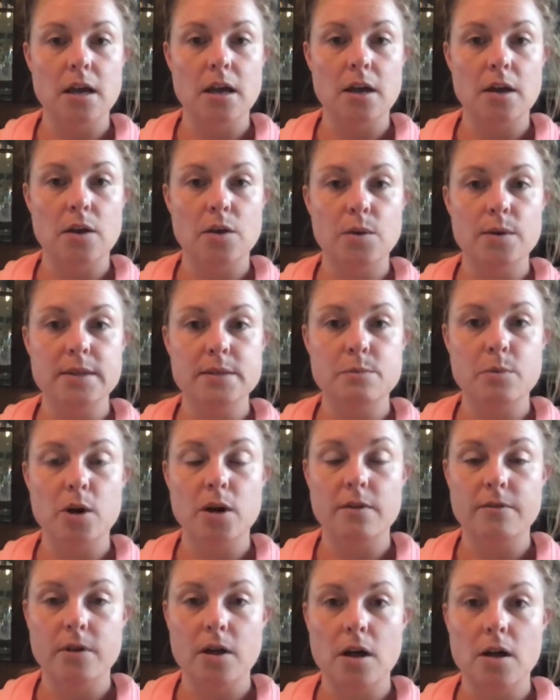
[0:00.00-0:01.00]
who is part
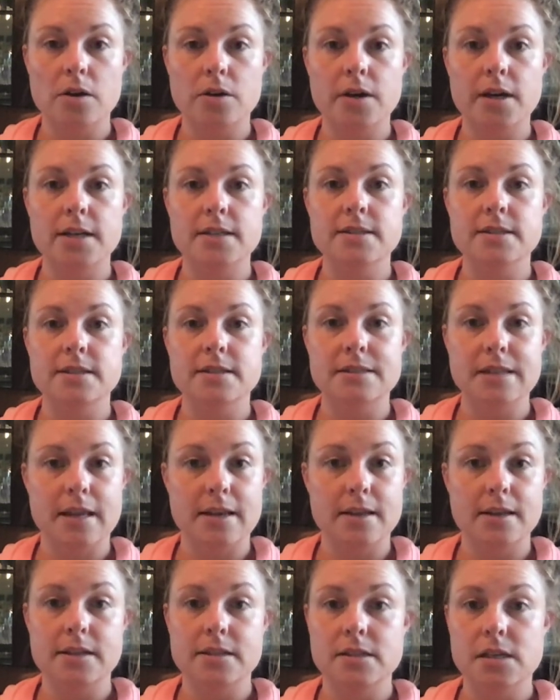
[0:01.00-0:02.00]
of Congress, the
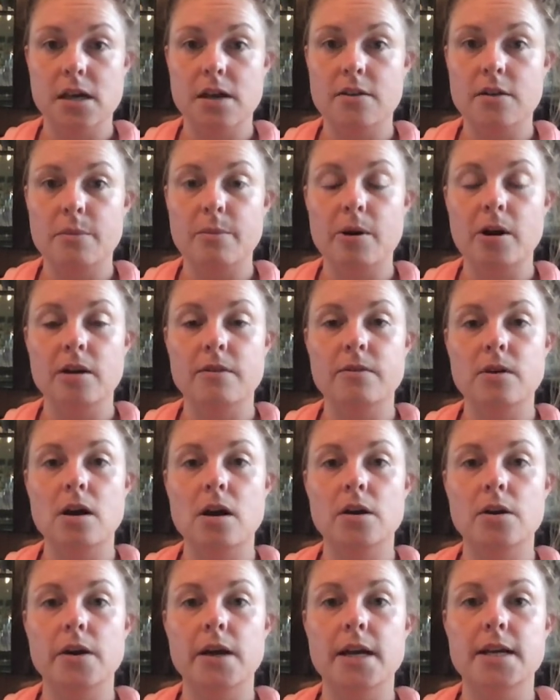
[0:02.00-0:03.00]
Senate is the other part of
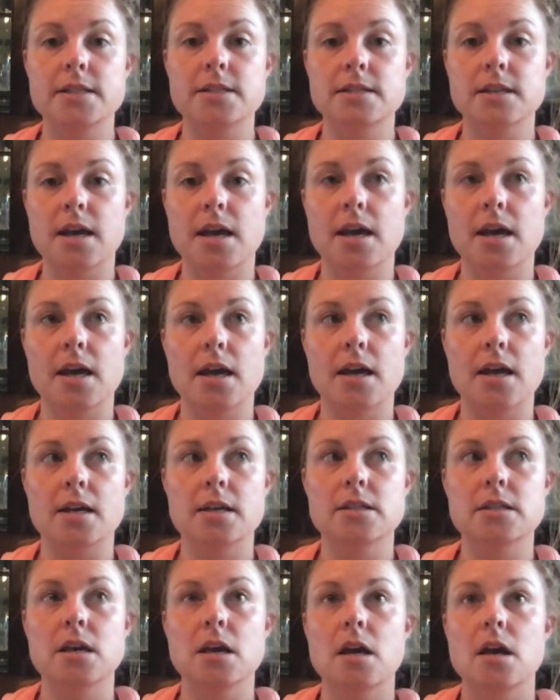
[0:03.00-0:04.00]
Congress,
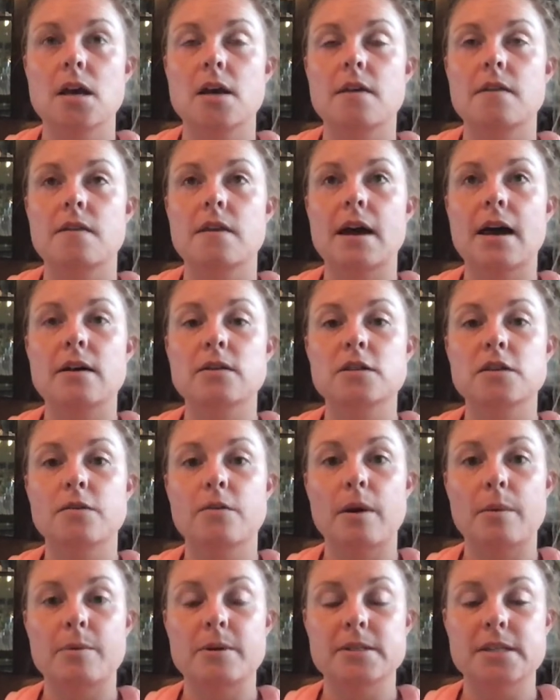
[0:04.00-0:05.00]
and the House of
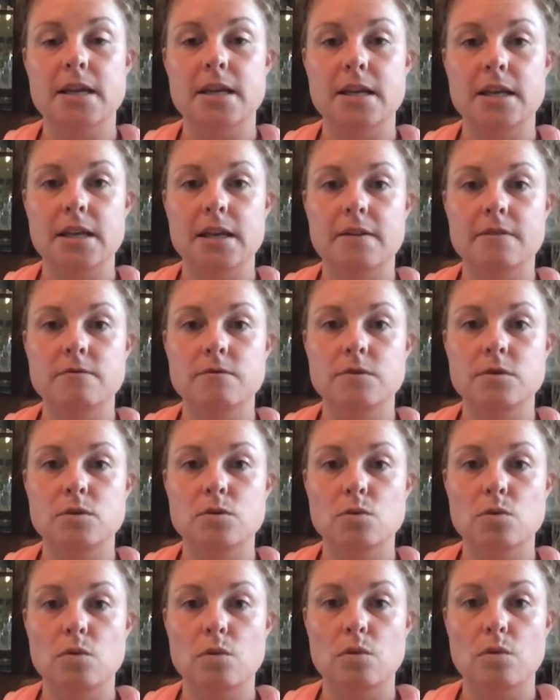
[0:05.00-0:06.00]
Representatives
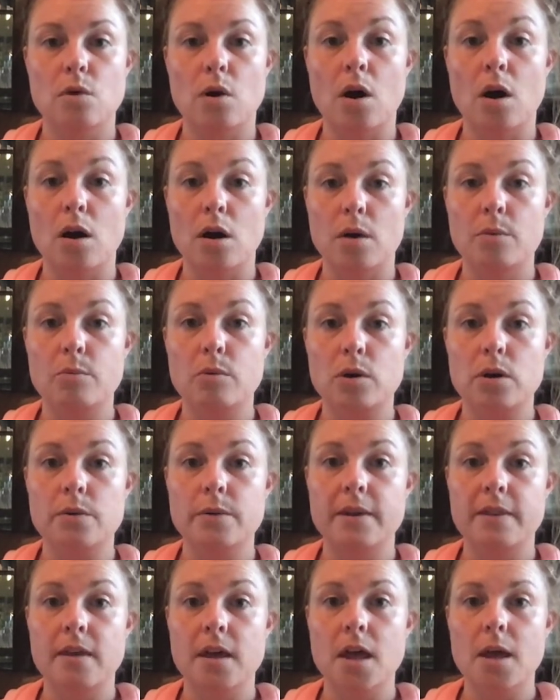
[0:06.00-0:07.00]
are on board
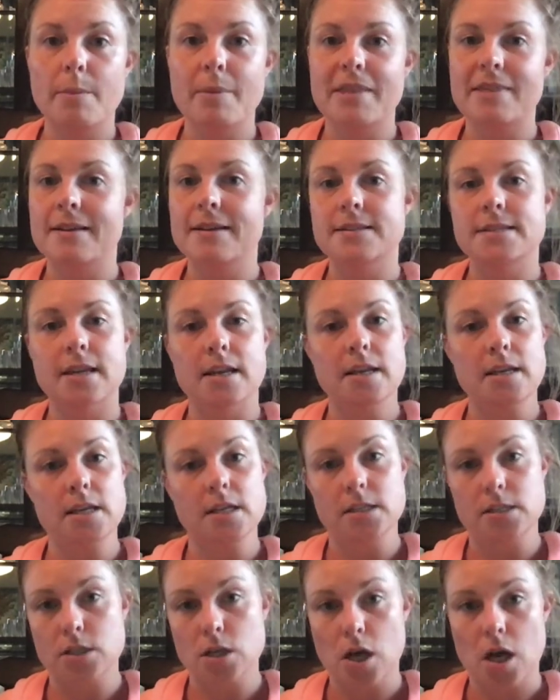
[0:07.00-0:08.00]
with it, but the Senate
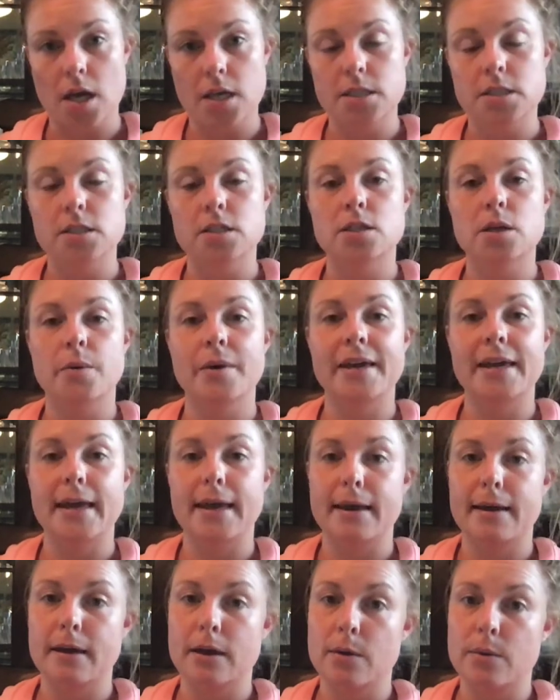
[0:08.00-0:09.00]
is not, so it
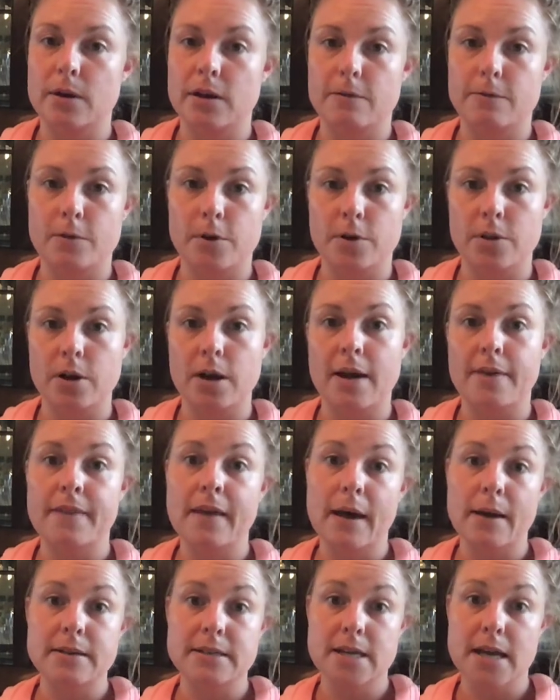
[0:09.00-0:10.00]
can't go any further at
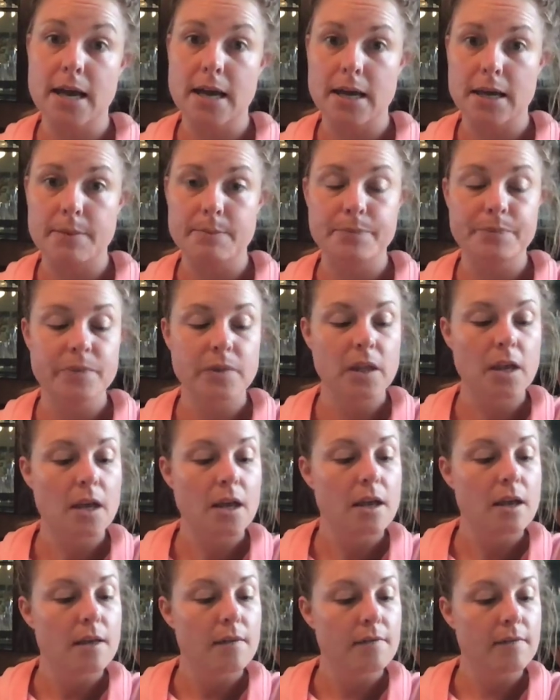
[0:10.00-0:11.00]
that time.
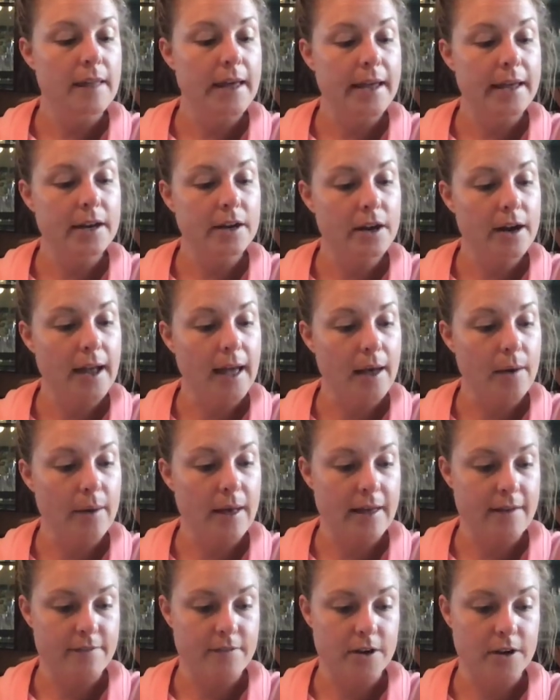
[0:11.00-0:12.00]
Later,
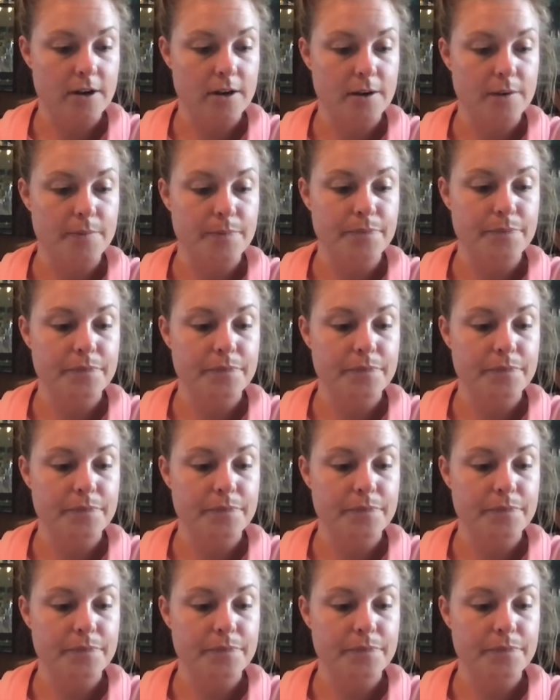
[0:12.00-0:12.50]
however,